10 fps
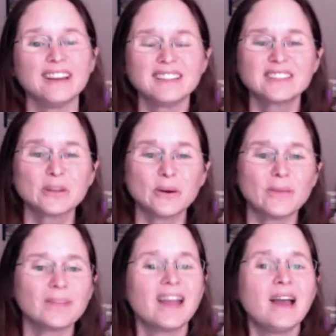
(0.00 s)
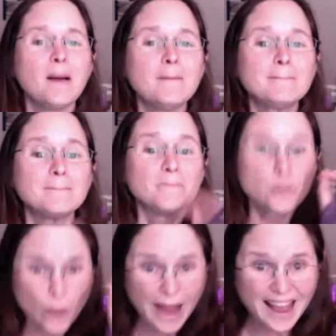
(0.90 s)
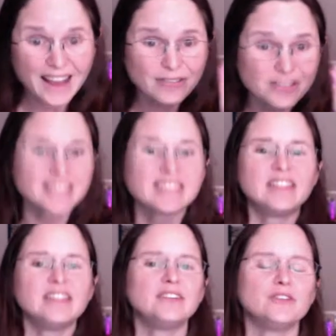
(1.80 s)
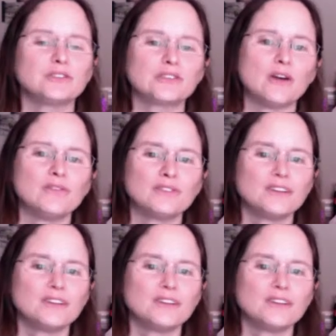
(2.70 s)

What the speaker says: So you have to see it yourself.